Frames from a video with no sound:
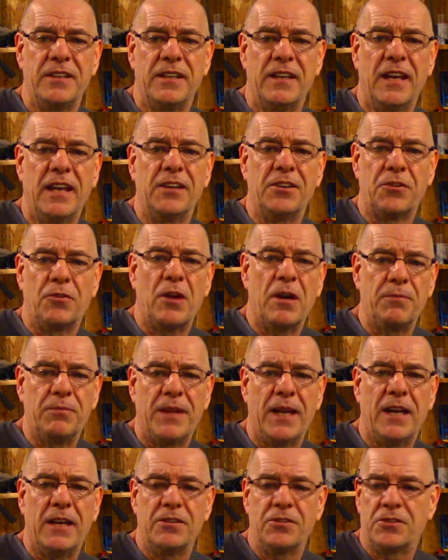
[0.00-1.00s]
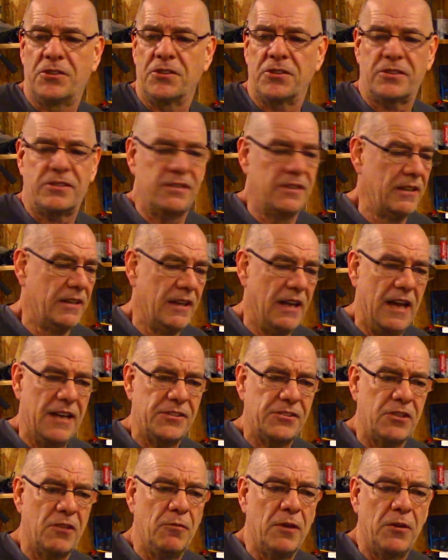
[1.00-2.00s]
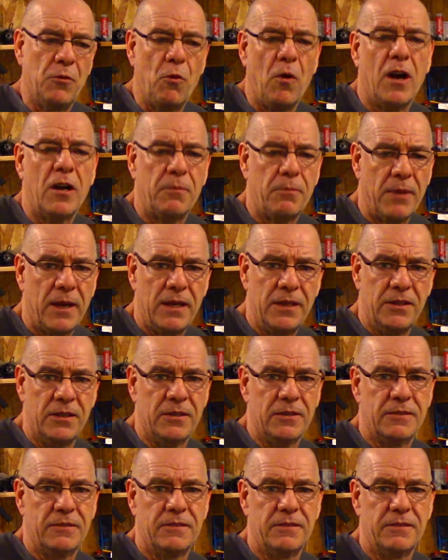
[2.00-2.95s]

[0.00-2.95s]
and drop down just as someone walked by you.